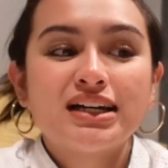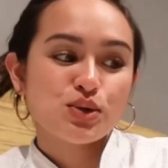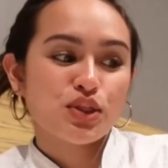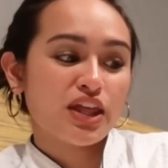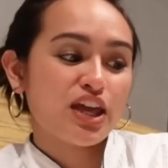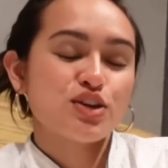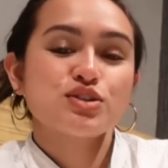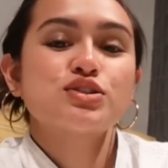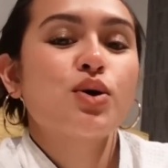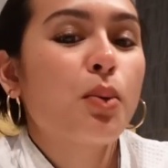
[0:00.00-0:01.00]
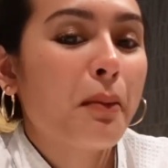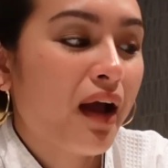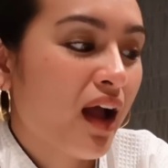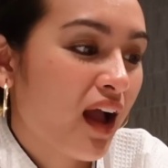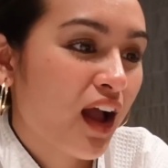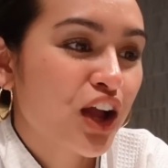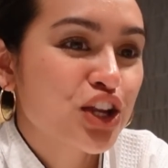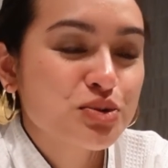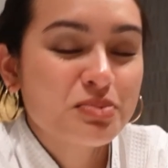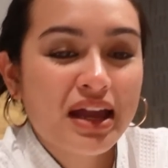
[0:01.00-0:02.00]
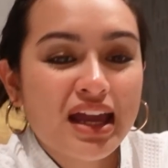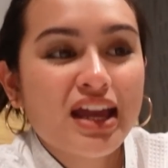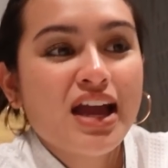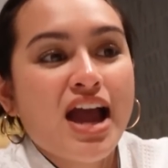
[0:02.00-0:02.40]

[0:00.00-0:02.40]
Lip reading: So, thank you so much, my